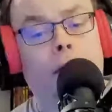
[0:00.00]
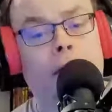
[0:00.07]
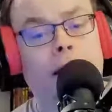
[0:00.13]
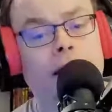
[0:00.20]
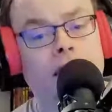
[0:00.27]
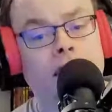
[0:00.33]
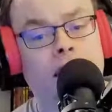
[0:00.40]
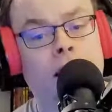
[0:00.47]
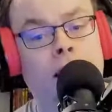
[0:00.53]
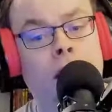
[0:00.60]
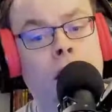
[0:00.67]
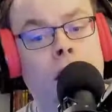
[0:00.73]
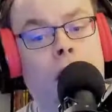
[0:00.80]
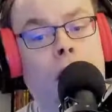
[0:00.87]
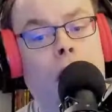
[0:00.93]
edition
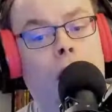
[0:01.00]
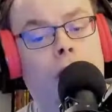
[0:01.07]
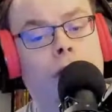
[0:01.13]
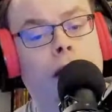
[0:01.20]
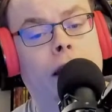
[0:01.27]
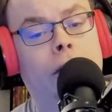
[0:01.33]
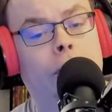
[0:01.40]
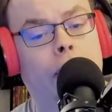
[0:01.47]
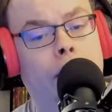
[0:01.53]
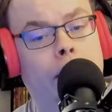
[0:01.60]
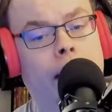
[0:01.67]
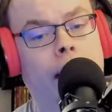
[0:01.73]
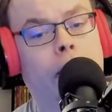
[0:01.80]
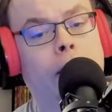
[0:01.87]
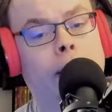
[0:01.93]
of In Ring
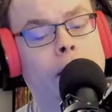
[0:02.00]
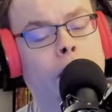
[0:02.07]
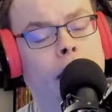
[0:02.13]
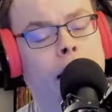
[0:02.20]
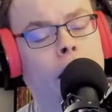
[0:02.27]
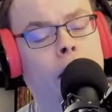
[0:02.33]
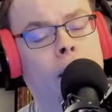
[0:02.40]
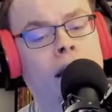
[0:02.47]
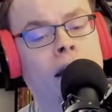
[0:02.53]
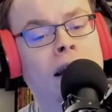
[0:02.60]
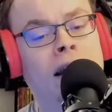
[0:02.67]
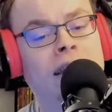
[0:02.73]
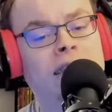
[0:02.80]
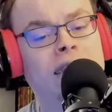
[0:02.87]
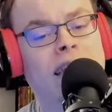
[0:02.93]
Reality, where
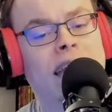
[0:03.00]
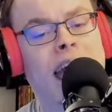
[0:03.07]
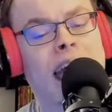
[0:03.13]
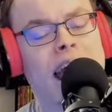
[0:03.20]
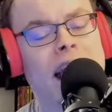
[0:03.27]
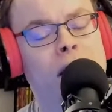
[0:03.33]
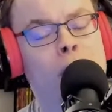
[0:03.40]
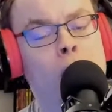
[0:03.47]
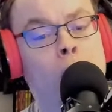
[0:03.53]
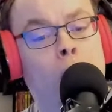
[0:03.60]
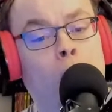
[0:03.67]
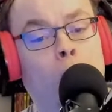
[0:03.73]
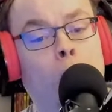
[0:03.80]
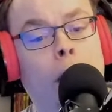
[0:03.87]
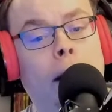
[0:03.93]
today
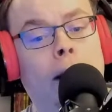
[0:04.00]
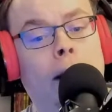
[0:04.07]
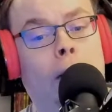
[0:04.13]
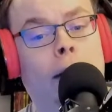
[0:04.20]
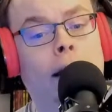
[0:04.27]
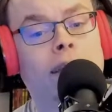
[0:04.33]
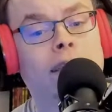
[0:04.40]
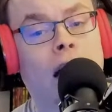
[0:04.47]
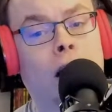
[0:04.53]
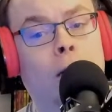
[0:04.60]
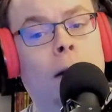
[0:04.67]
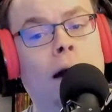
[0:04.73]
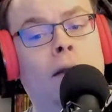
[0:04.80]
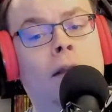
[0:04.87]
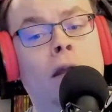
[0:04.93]
we are going to talk
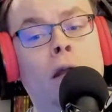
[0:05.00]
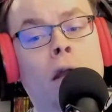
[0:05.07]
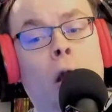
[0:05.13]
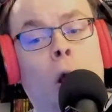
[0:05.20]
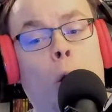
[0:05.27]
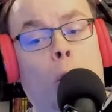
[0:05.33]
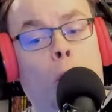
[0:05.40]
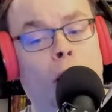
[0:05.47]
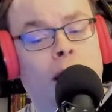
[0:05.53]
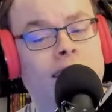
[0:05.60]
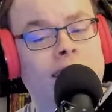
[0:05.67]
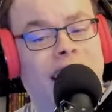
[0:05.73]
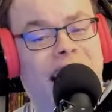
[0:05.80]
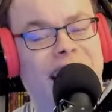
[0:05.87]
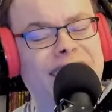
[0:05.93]
about Orange
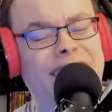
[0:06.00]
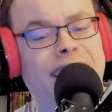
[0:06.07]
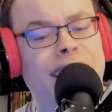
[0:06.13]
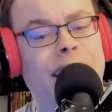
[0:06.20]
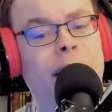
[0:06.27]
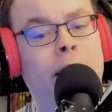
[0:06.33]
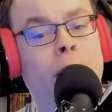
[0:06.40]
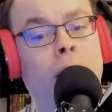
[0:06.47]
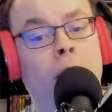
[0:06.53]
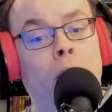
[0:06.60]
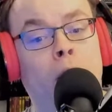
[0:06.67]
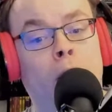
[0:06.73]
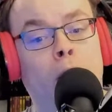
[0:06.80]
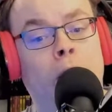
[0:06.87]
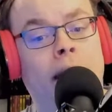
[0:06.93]
Cassidy
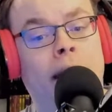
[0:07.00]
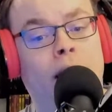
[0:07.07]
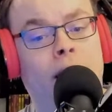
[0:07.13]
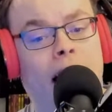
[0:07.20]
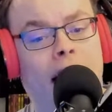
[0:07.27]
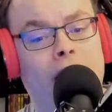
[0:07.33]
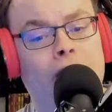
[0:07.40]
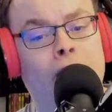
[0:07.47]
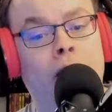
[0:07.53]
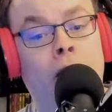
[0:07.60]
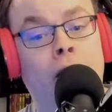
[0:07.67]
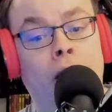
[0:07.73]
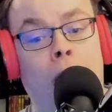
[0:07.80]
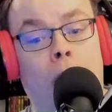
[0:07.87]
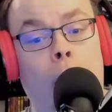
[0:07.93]
being left
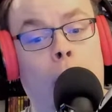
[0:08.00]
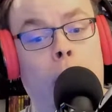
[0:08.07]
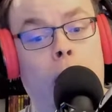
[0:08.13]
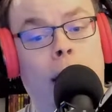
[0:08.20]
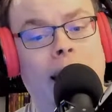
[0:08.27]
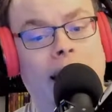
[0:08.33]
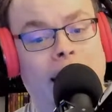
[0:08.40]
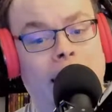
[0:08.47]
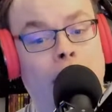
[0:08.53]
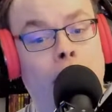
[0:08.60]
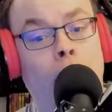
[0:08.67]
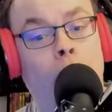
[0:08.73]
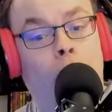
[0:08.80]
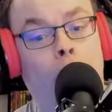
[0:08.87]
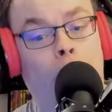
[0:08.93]
a bloody
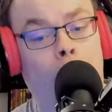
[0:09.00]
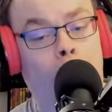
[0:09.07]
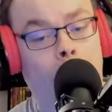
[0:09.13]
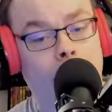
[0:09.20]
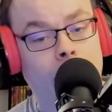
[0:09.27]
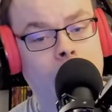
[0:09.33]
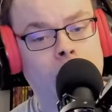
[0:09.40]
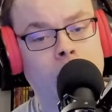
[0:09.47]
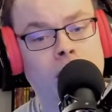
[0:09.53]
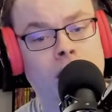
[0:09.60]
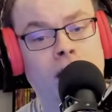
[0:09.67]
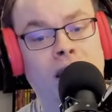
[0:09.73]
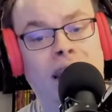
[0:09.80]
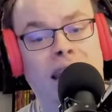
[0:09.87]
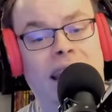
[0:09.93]
orange.
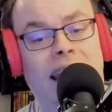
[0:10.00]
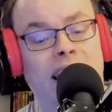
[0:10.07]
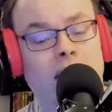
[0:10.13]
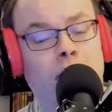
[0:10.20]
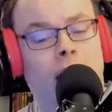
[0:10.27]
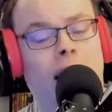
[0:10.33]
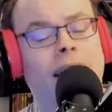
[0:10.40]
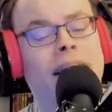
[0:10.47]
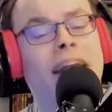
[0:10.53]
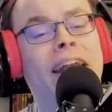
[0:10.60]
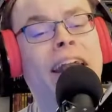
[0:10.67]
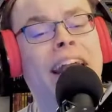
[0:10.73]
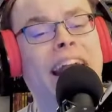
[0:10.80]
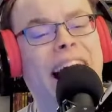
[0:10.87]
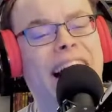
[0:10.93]
That's right,
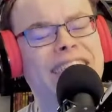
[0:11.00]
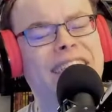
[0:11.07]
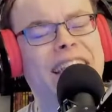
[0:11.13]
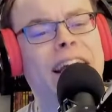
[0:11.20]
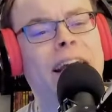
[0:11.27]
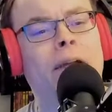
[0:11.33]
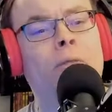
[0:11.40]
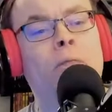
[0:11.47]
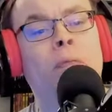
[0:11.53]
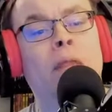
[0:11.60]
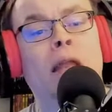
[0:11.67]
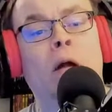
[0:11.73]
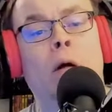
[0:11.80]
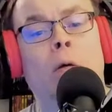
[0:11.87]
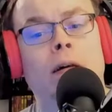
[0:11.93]
Cassidy
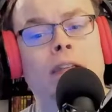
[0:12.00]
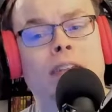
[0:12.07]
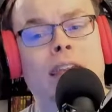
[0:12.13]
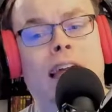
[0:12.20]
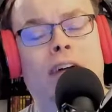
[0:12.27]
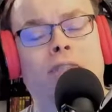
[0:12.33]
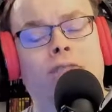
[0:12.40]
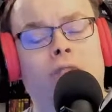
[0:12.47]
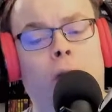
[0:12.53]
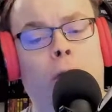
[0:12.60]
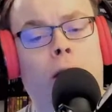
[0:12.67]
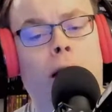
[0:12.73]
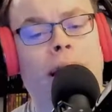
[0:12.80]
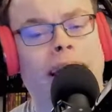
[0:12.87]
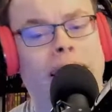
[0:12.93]
was left a
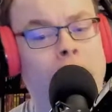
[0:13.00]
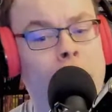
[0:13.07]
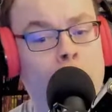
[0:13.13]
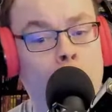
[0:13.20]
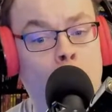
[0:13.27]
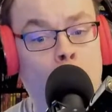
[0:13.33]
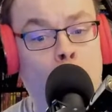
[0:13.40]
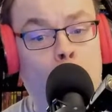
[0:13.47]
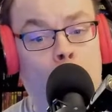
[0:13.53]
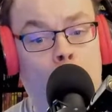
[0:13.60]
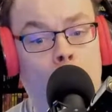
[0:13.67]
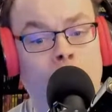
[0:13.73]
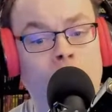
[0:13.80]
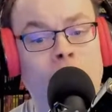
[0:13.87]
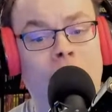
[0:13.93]
bloody
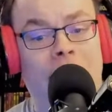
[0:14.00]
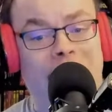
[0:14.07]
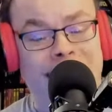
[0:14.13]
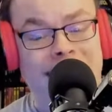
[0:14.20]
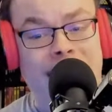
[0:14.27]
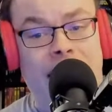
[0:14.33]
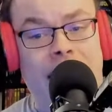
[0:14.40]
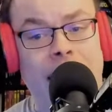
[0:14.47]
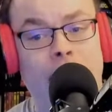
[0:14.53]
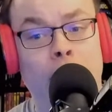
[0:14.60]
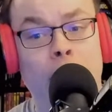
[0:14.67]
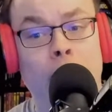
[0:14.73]
orange last night